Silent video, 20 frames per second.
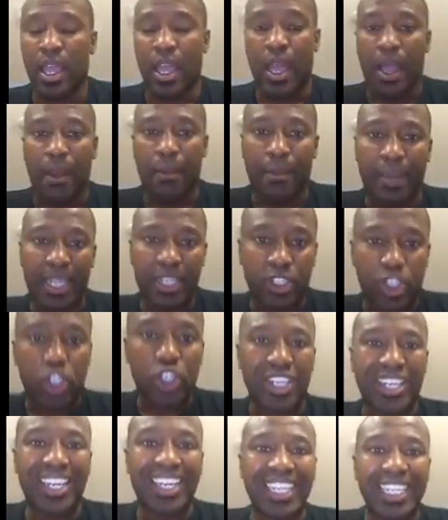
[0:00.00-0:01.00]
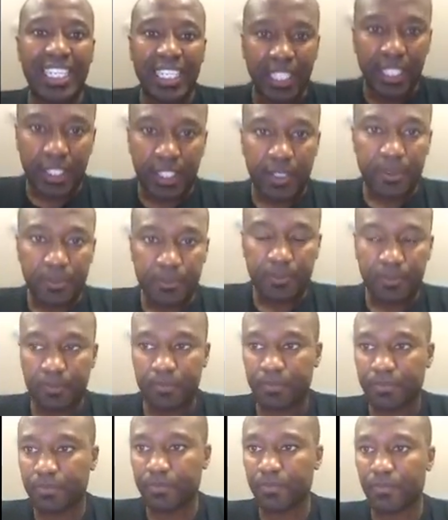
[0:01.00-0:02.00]
A man should lead.
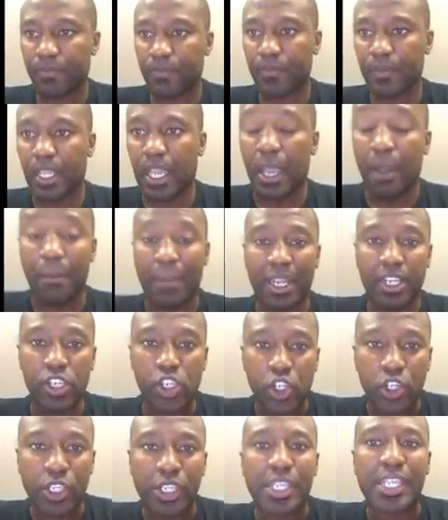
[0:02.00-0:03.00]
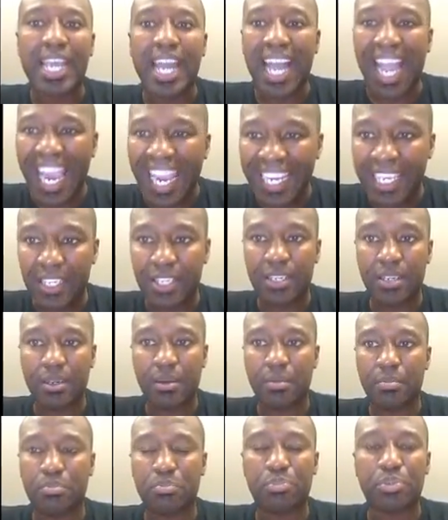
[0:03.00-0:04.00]
A man should guide,
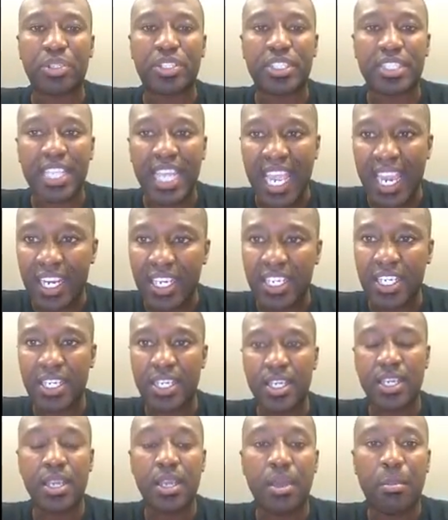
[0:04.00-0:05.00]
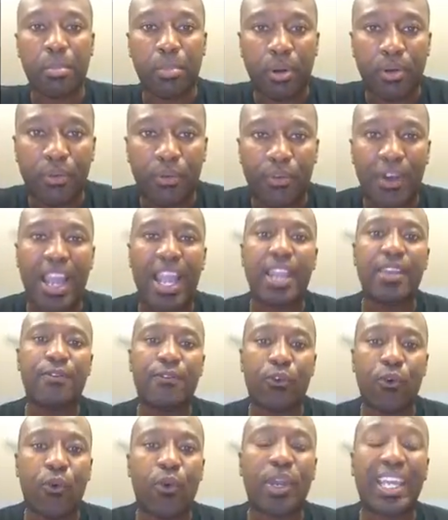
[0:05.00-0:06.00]
protect, provide
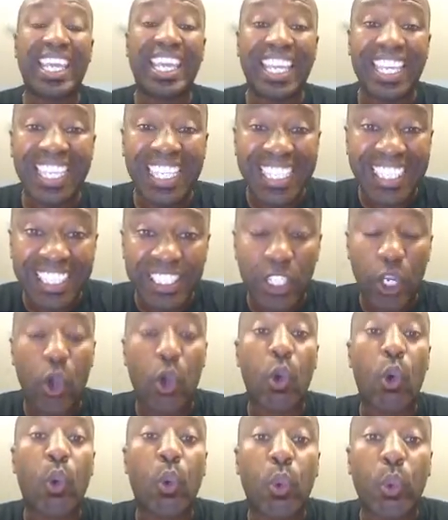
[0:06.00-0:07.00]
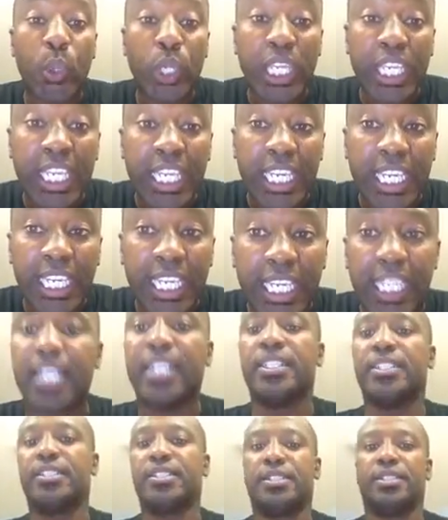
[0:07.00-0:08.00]
for his queen
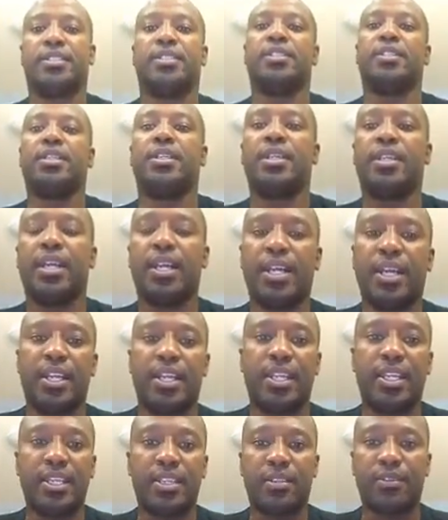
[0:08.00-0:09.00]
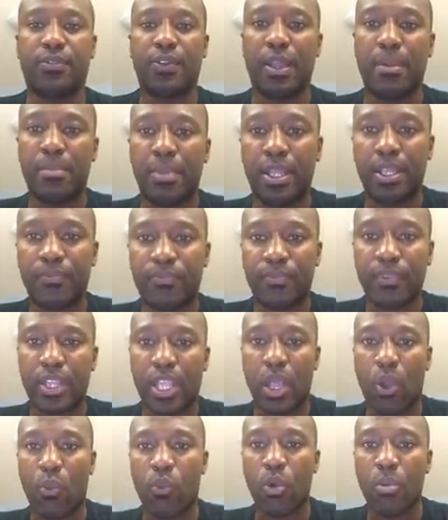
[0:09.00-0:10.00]
and his family.
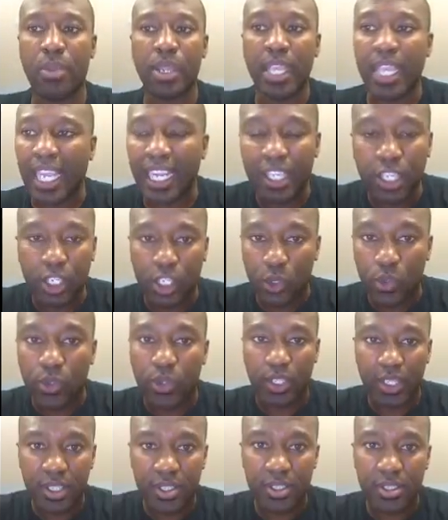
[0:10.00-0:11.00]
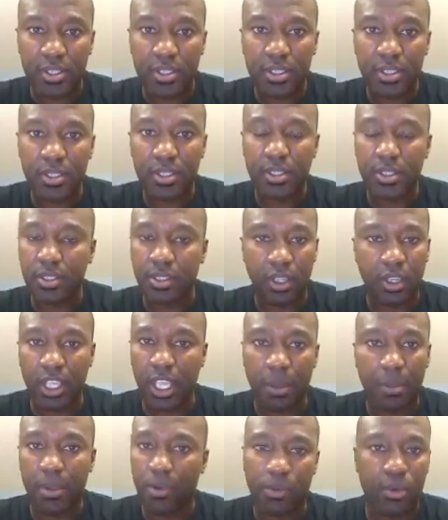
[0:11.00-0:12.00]
A woman can do this. Don't
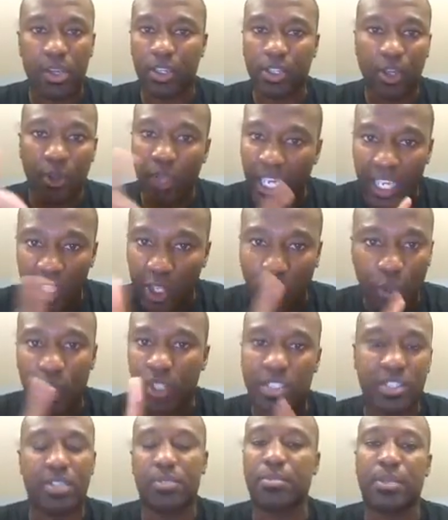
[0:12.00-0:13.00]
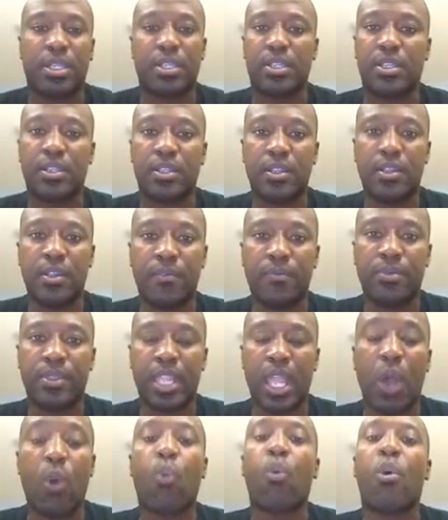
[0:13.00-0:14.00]
get me wrong. Don't get it twisted, men.
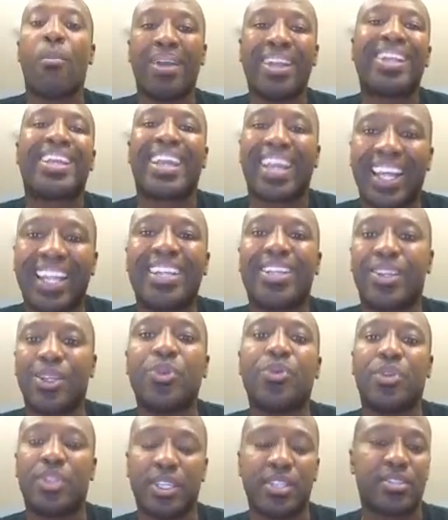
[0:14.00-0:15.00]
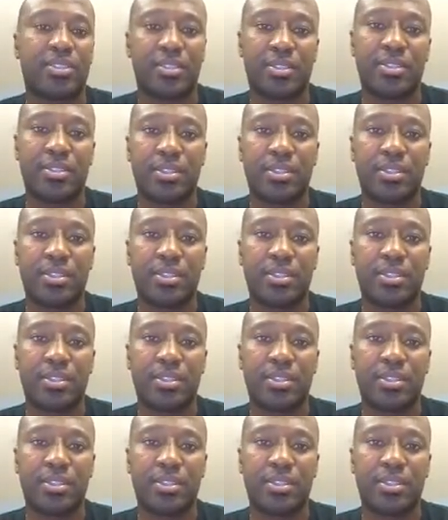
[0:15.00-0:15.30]
A woman can do this.